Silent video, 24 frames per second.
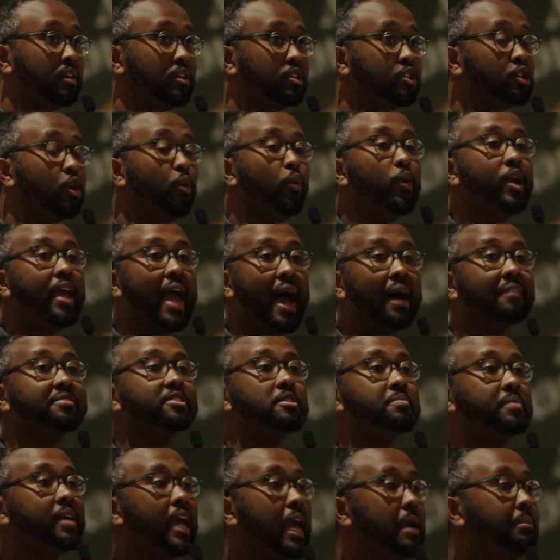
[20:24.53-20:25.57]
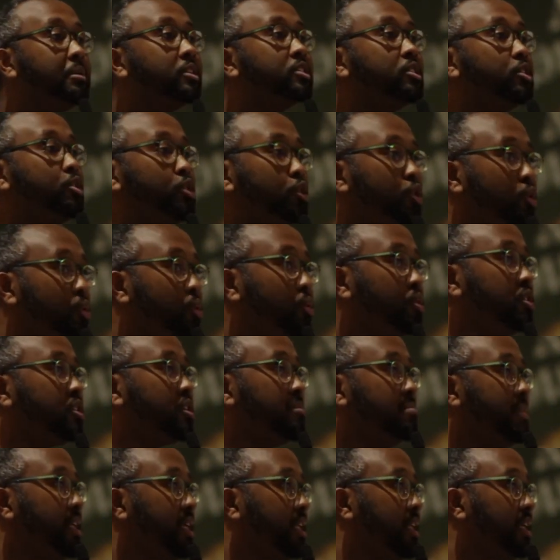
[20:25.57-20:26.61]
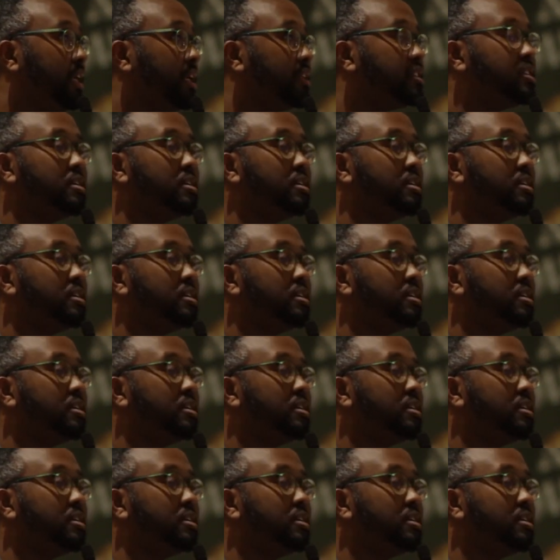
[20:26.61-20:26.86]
So we have to be able to use the media